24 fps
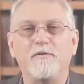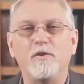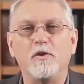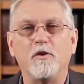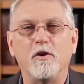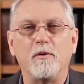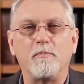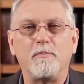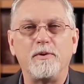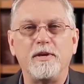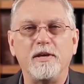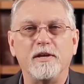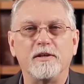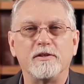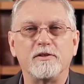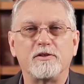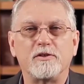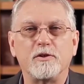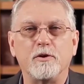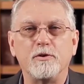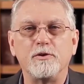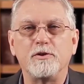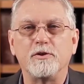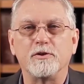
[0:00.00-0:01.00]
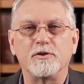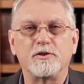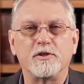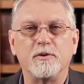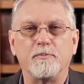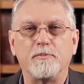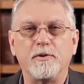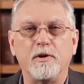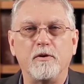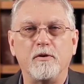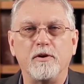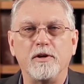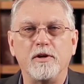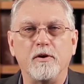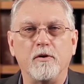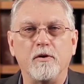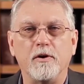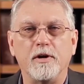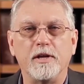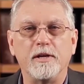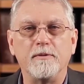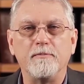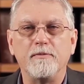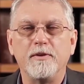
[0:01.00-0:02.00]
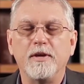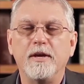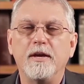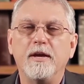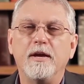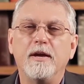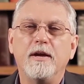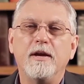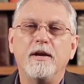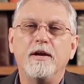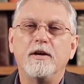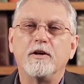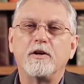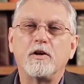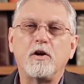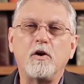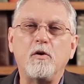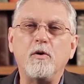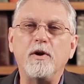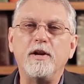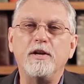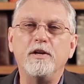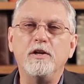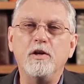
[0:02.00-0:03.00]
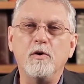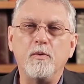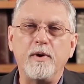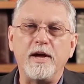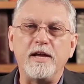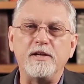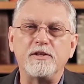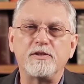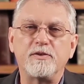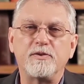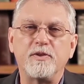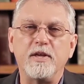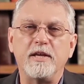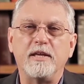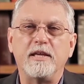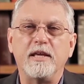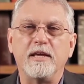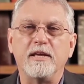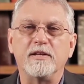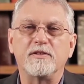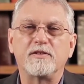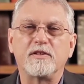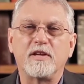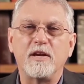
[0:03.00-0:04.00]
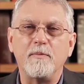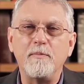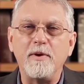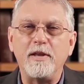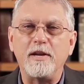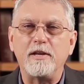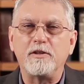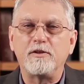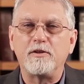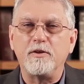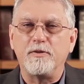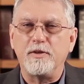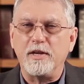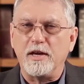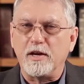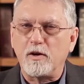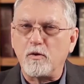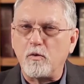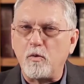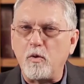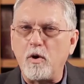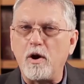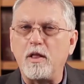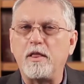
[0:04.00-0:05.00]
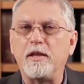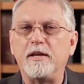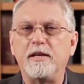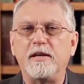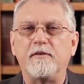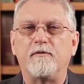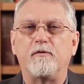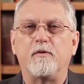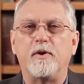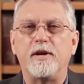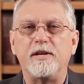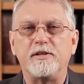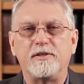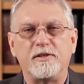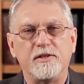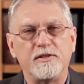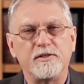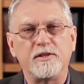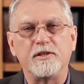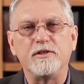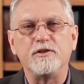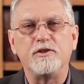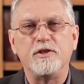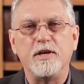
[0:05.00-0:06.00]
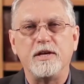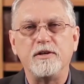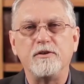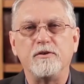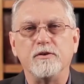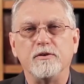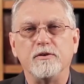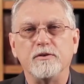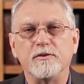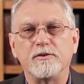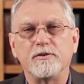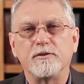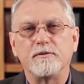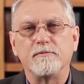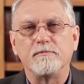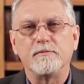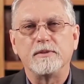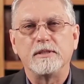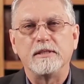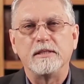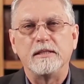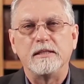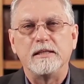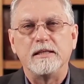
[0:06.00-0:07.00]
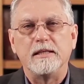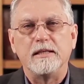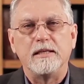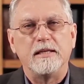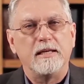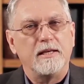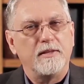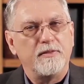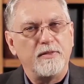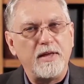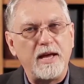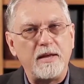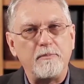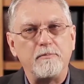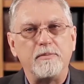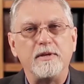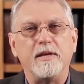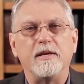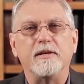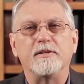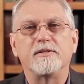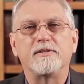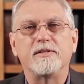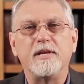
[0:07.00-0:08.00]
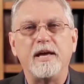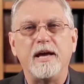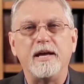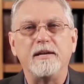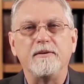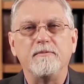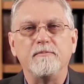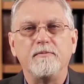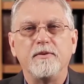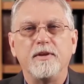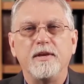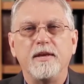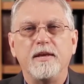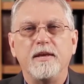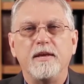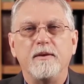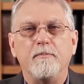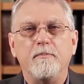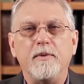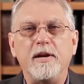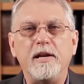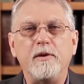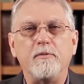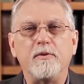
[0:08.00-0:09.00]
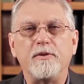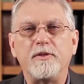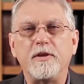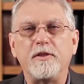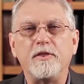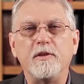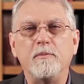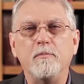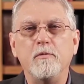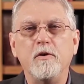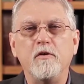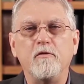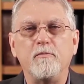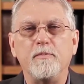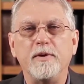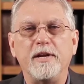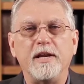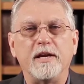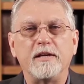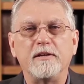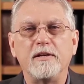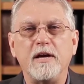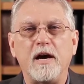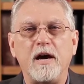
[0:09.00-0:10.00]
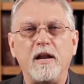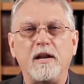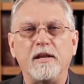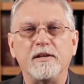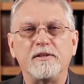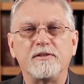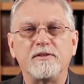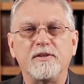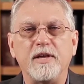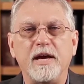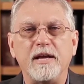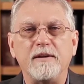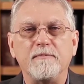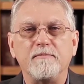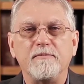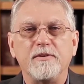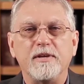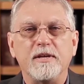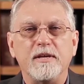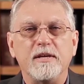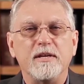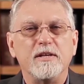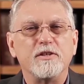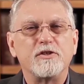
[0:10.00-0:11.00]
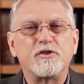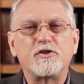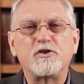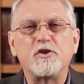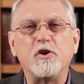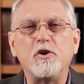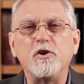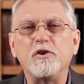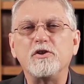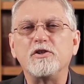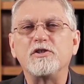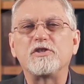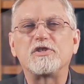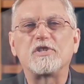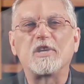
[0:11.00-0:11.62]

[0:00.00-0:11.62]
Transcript: of European social superiority, current New Age thinking is committed to the equality of races and genders. That being said, many within the movement acknowledge that certain